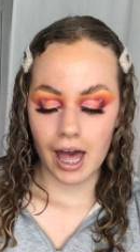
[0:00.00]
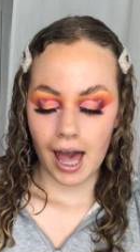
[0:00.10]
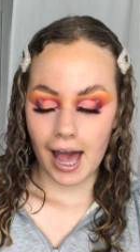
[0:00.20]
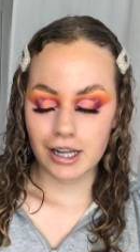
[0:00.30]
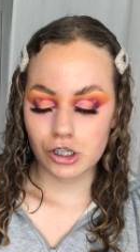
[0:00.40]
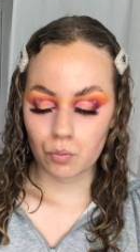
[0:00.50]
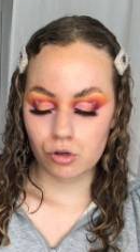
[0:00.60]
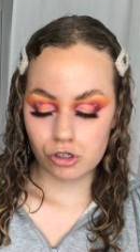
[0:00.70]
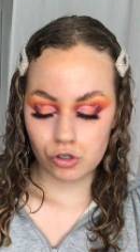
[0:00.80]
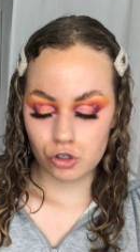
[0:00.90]
and I
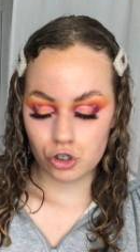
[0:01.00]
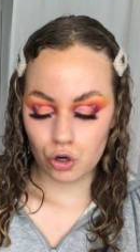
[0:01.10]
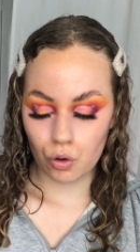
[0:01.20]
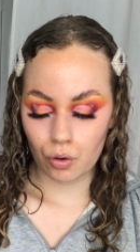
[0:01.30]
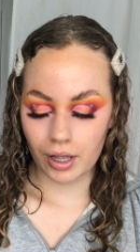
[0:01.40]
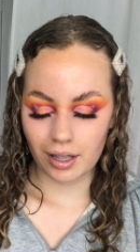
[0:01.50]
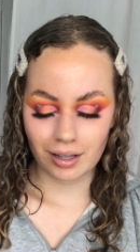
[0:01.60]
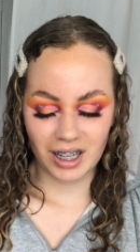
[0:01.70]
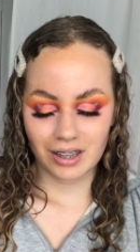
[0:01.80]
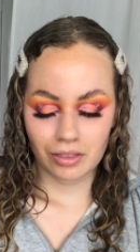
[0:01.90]
wasn't sure, it,
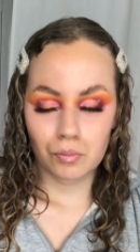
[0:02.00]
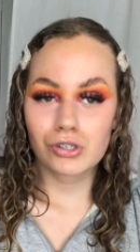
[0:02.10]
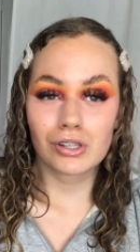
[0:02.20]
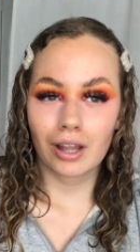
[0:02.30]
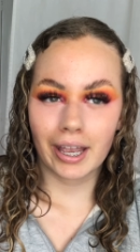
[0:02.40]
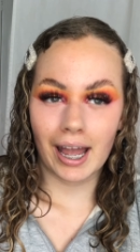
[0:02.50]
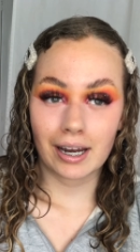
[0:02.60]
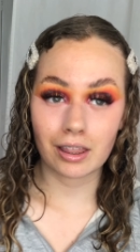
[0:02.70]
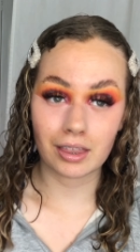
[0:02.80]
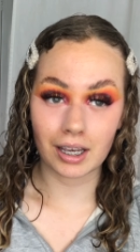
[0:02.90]
it, there wasn't like
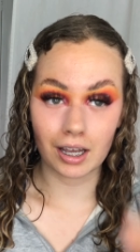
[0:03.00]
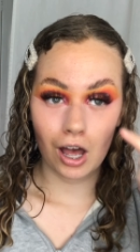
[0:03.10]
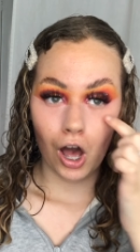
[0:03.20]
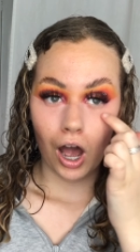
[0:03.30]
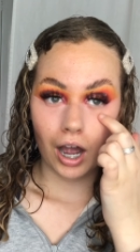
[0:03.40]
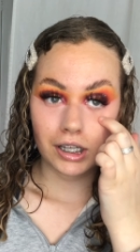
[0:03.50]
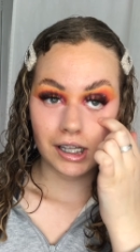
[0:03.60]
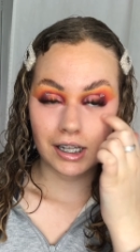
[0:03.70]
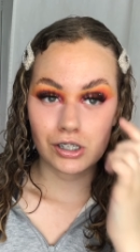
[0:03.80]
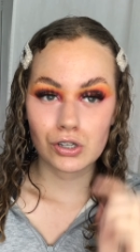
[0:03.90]
anything
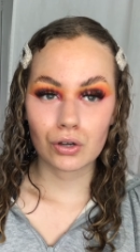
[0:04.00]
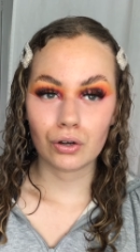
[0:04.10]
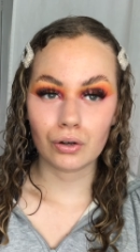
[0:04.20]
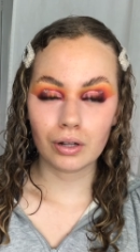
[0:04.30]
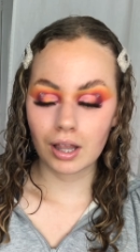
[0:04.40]
identical.